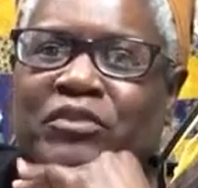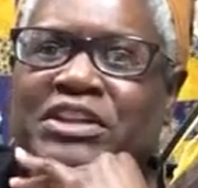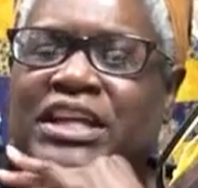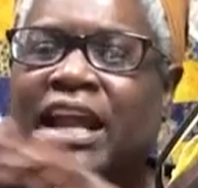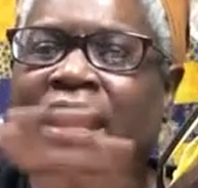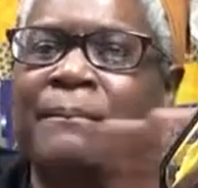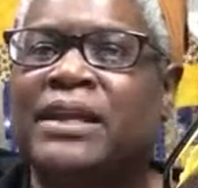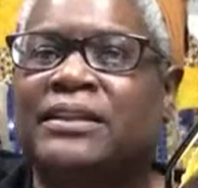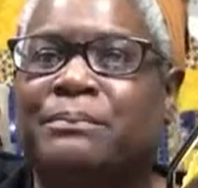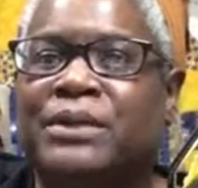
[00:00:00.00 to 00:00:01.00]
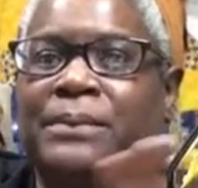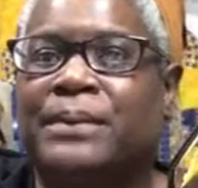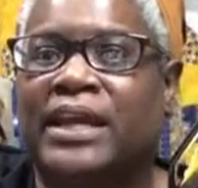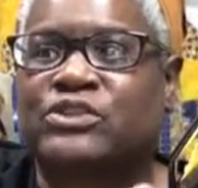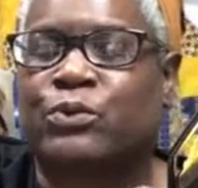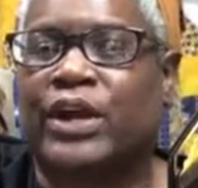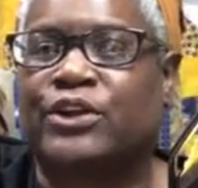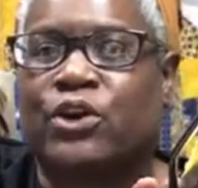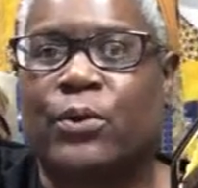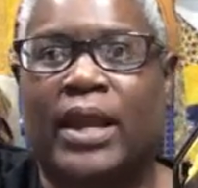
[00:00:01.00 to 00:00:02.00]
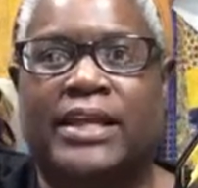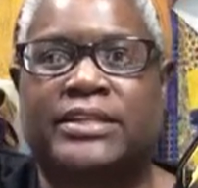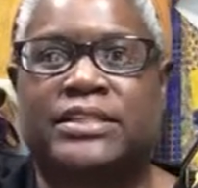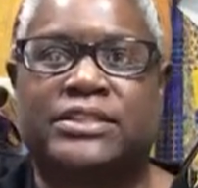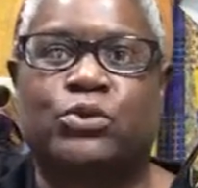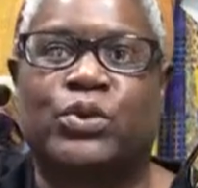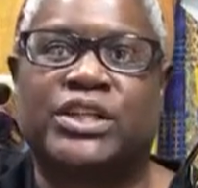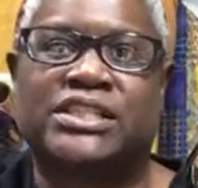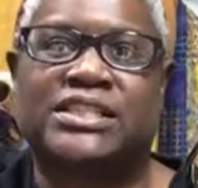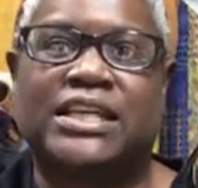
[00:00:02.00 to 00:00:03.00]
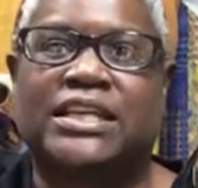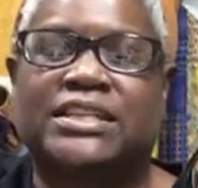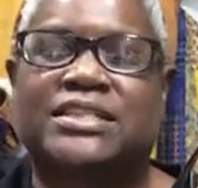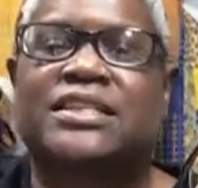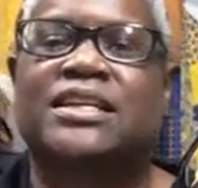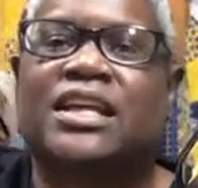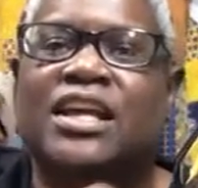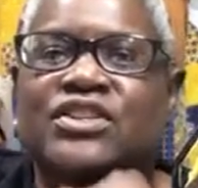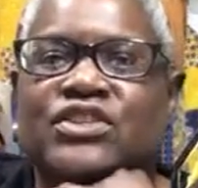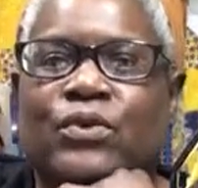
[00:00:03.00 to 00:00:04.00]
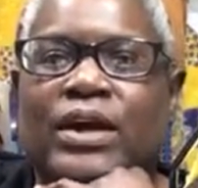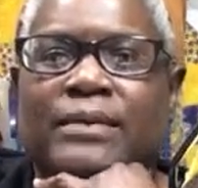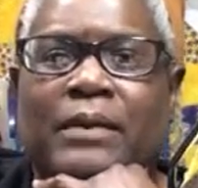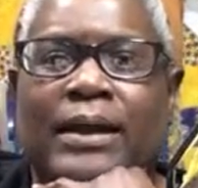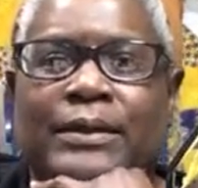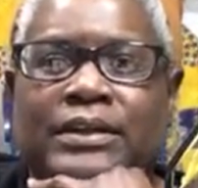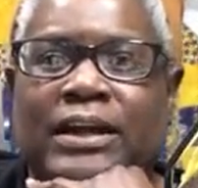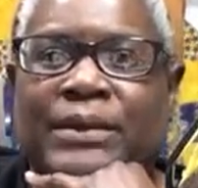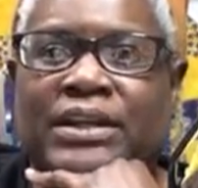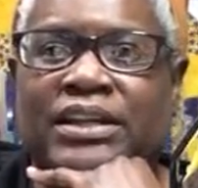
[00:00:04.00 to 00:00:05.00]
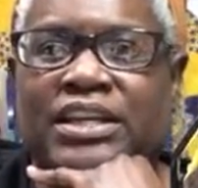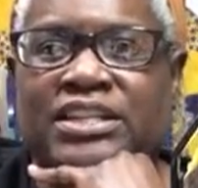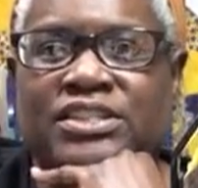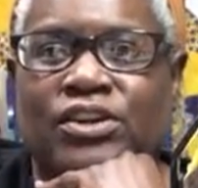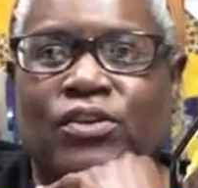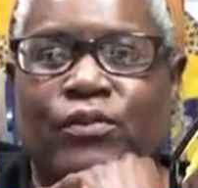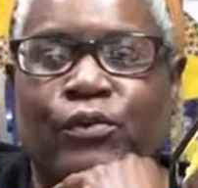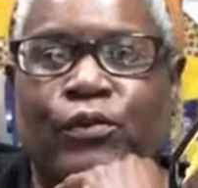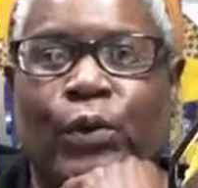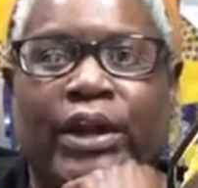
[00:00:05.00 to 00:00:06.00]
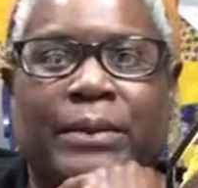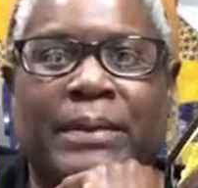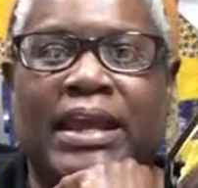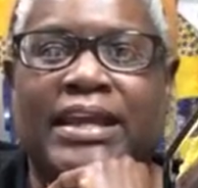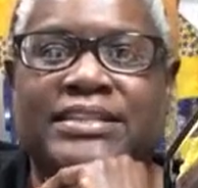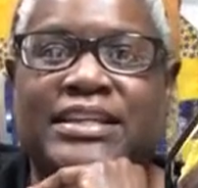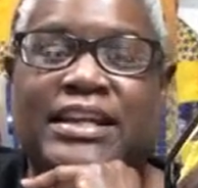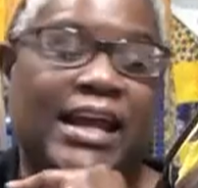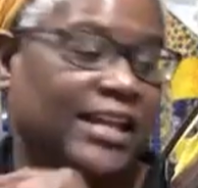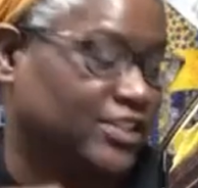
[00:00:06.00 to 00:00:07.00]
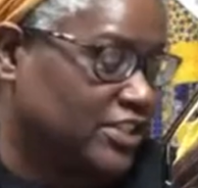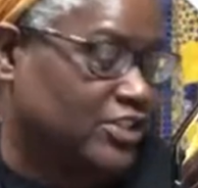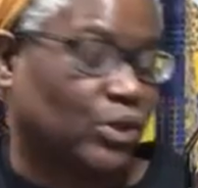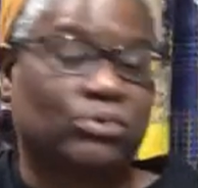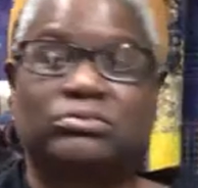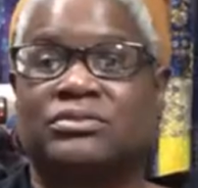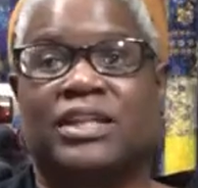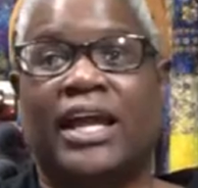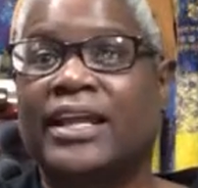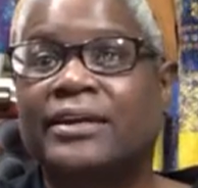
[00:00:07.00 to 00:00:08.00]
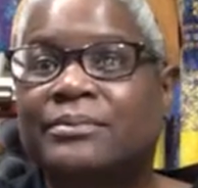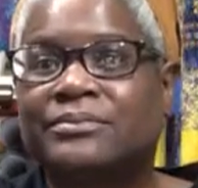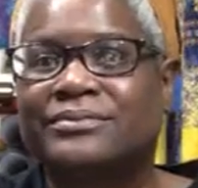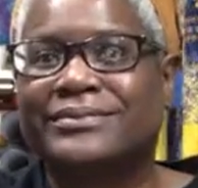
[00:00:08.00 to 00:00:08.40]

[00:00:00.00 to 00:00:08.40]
and then I had made the big batch where I know I had done 26. So I, I'm, I'm at least over 40 masks, and I just don't like them.